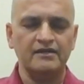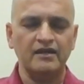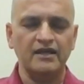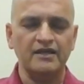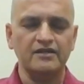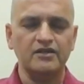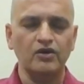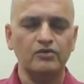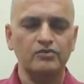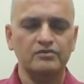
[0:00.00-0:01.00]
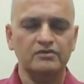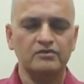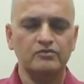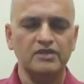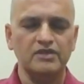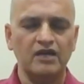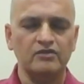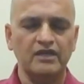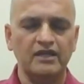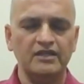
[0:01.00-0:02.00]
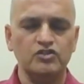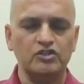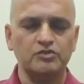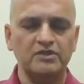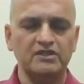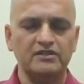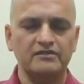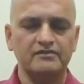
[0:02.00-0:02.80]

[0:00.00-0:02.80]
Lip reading: and let go without any judgment.